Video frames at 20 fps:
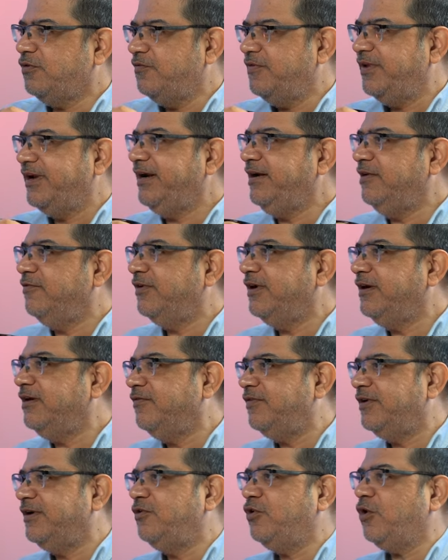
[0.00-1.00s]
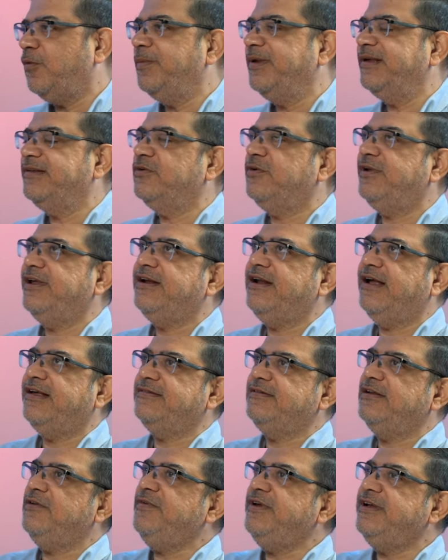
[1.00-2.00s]
on very different, different topics. So like
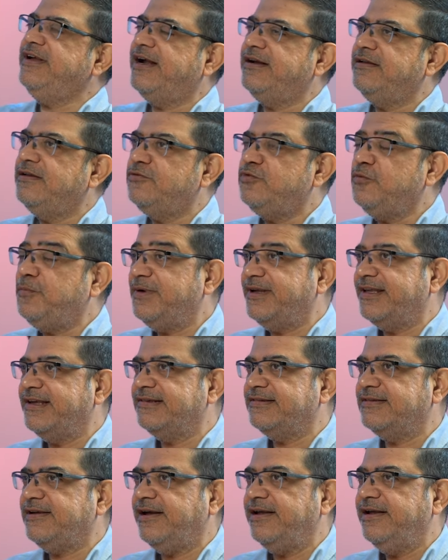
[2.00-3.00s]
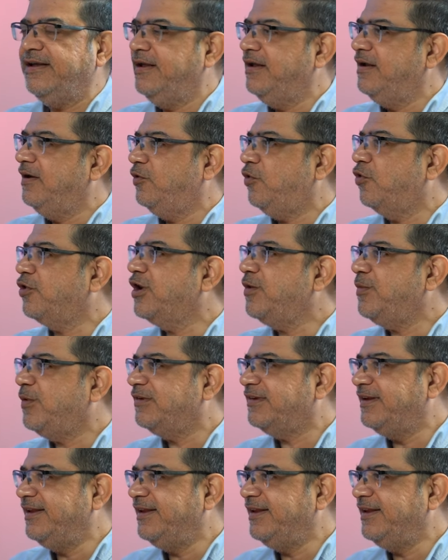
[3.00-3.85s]
last year, we had the Super Kicks guy talking about